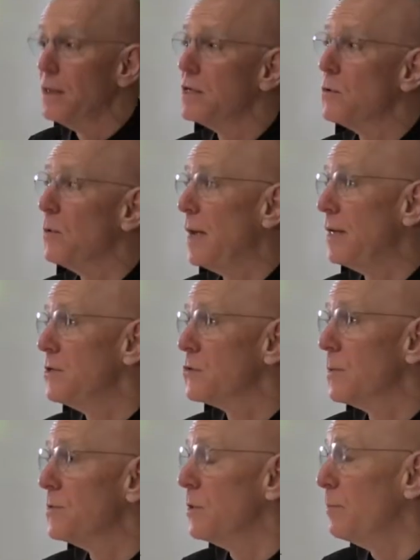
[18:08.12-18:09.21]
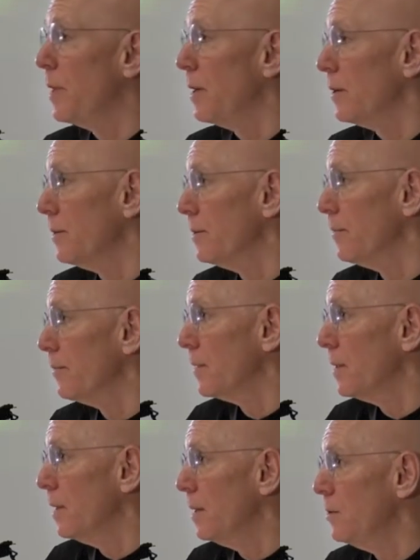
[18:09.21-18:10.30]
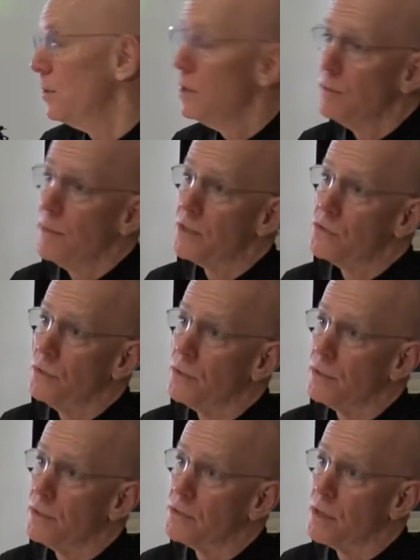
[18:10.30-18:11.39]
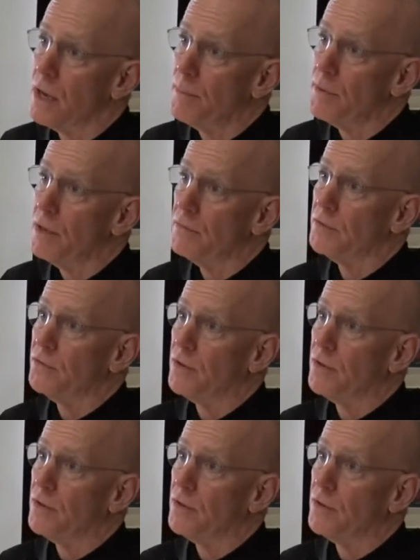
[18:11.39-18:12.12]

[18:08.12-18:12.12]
So when manuscripts are imperiled, and you need to make sure that there's a copy of it